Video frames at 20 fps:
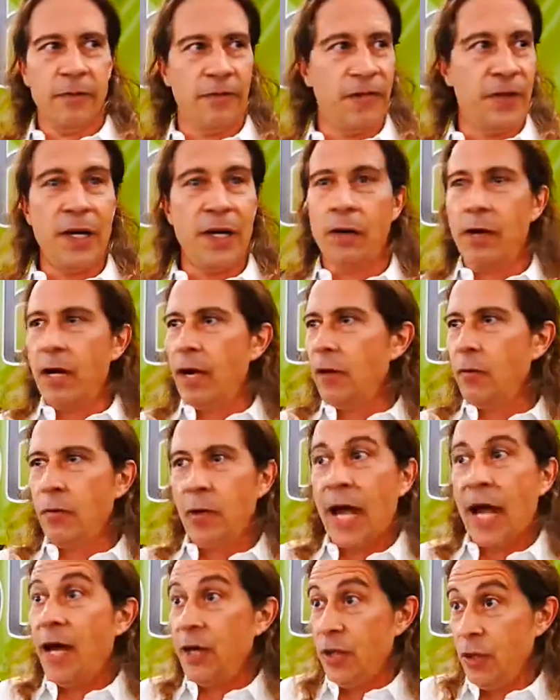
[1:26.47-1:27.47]
figure out,
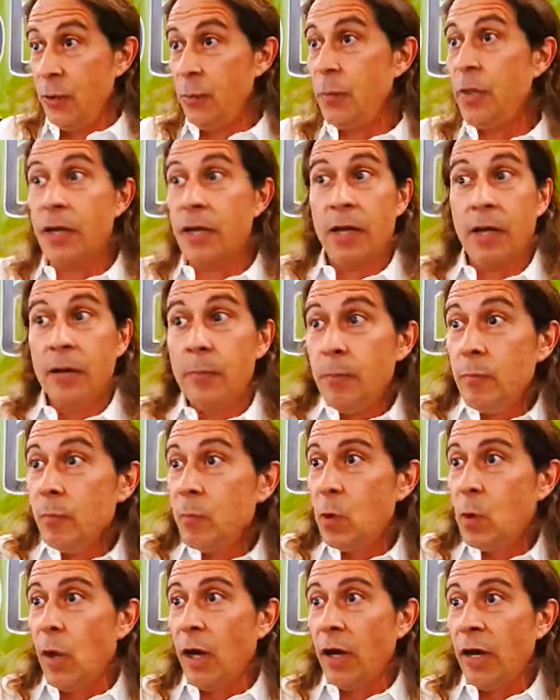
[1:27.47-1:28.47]
how do you become
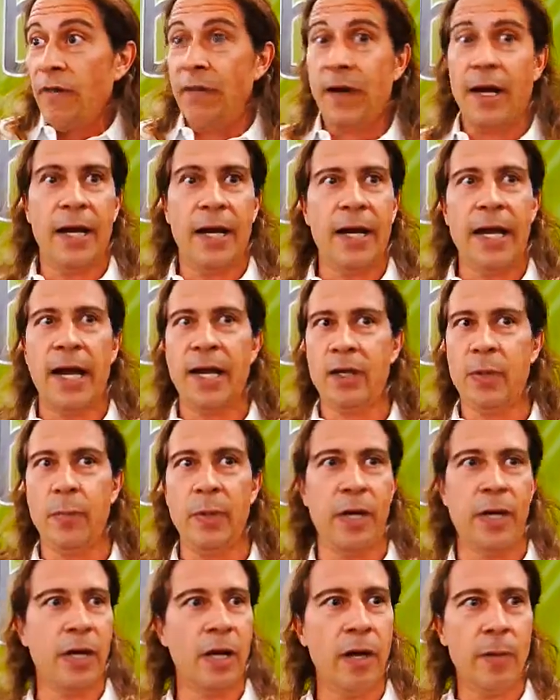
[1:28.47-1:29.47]
qualified, how do you
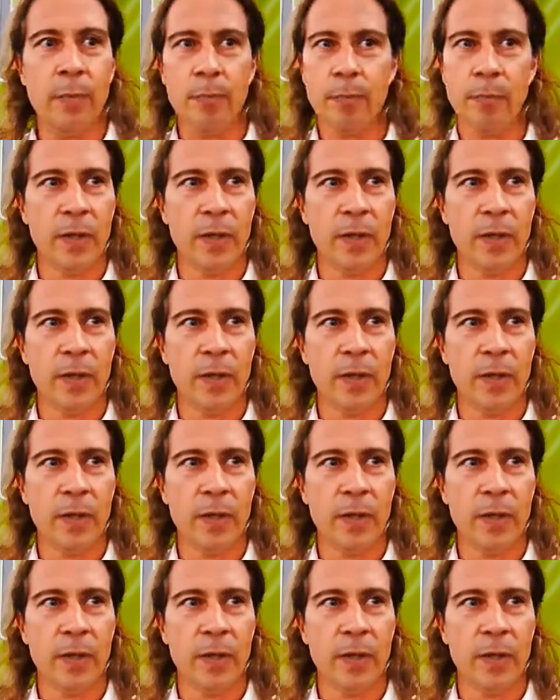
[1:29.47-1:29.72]
become